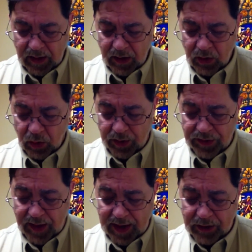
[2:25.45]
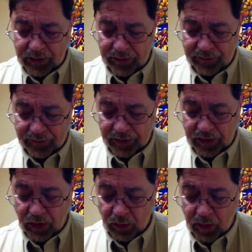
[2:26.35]
Lord, thank you for
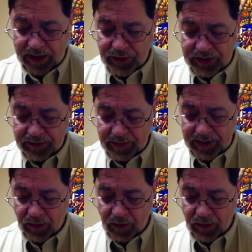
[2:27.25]
the courageous men